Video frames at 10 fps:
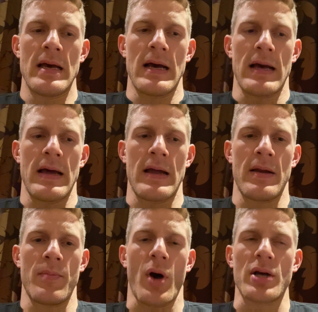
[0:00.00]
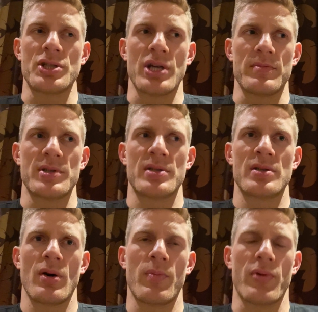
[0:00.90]
and box jumps
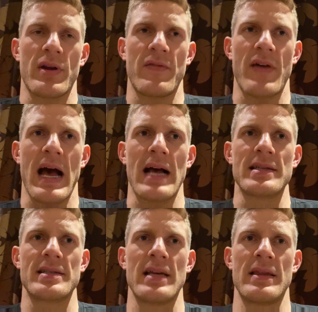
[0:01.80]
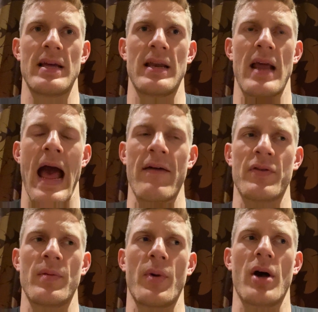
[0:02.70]
go pretty fast. And then after
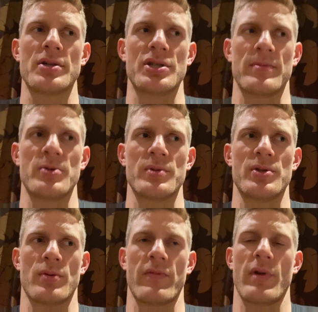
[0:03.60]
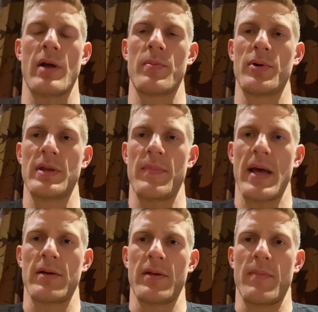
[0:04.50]
the box jumps was sort of when I would put the
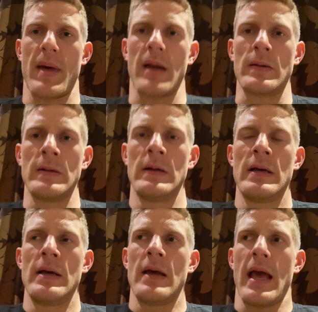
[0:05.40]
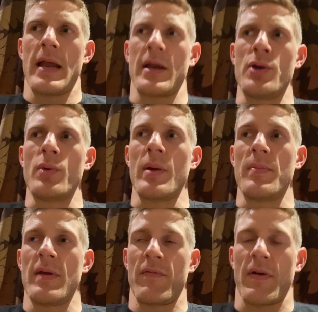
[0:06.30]
pedal to the metal, and I knew
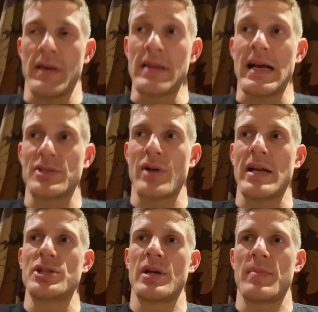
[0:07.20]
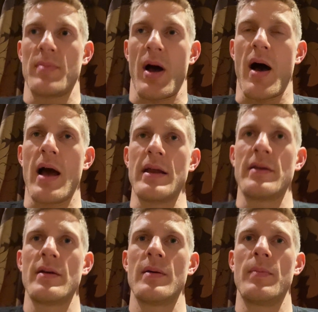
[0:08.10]
if I did that strategy I'd be behind,
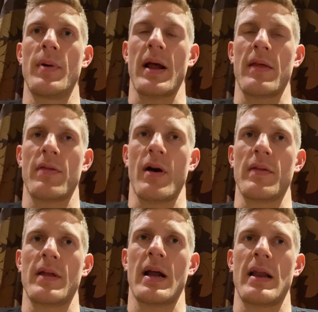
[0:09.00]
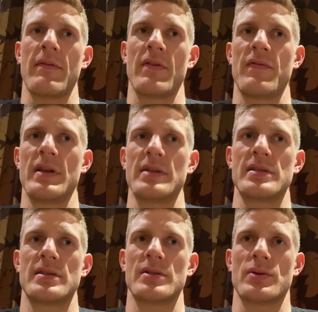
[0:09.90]
but I thought that I'd have the fitness
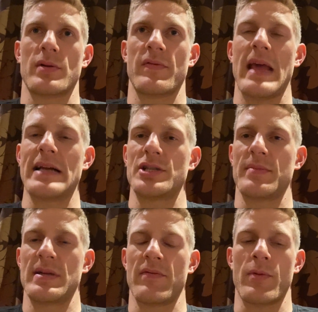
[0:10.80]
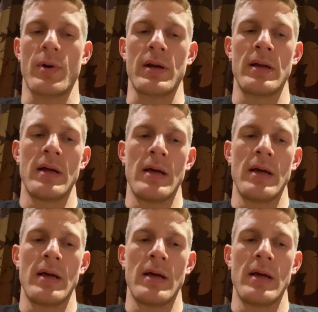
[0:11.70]
to sort of catch up to everyone.